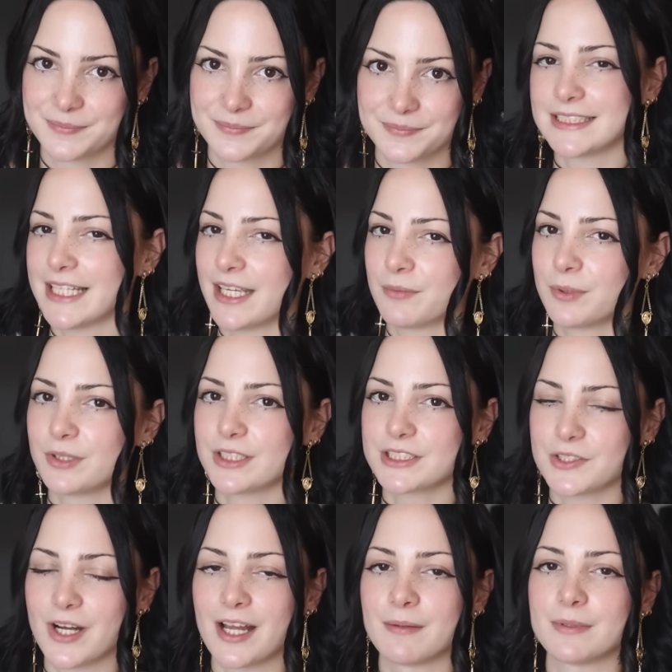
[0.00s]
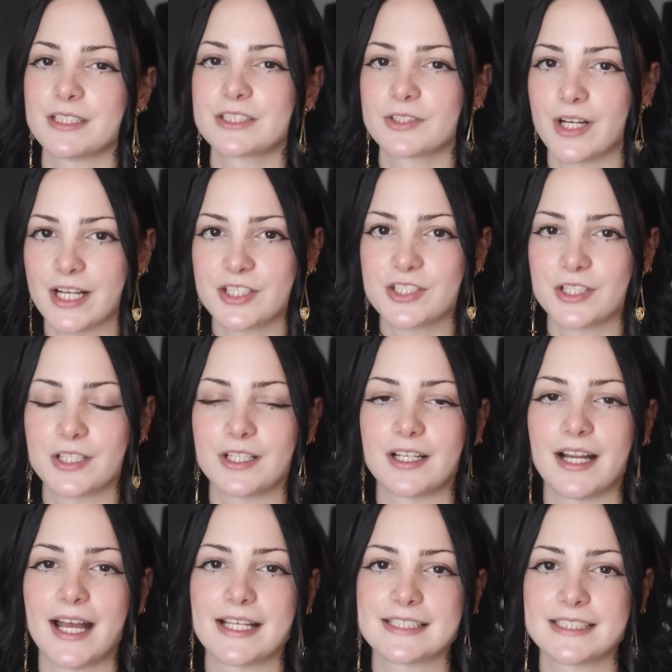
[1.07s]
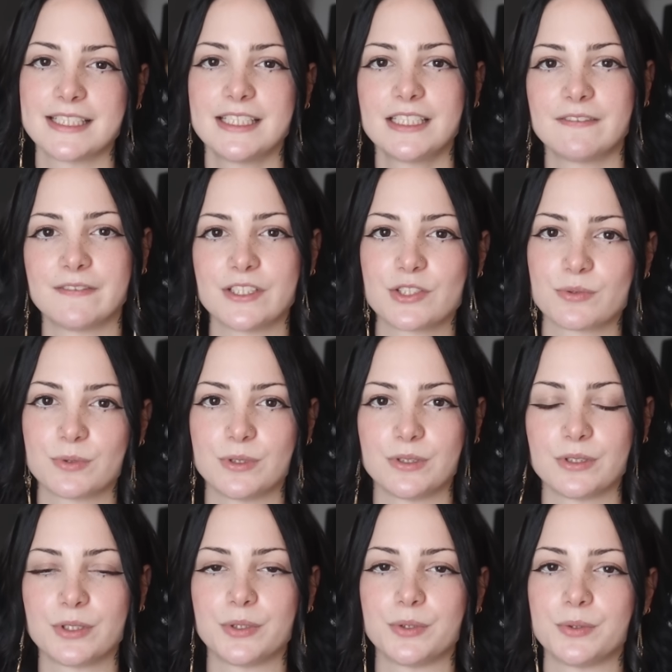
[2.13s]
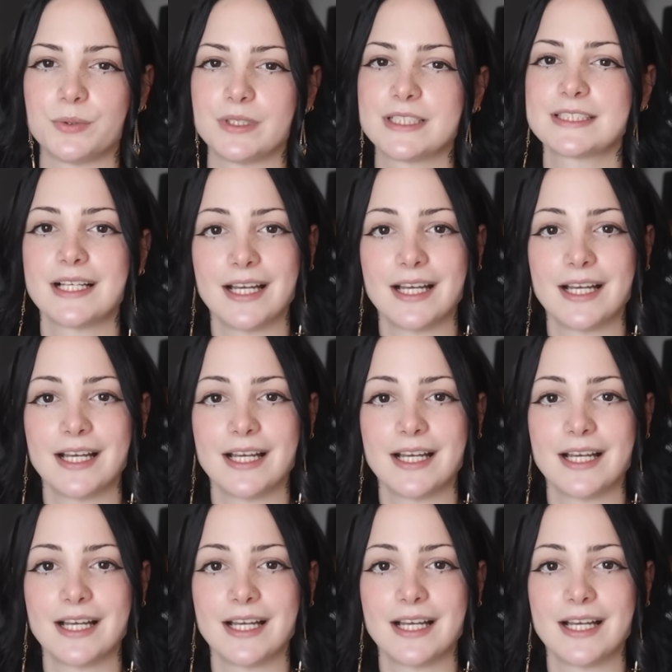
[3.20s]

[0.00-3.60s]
Today we'll describe a scratcher as an individual who is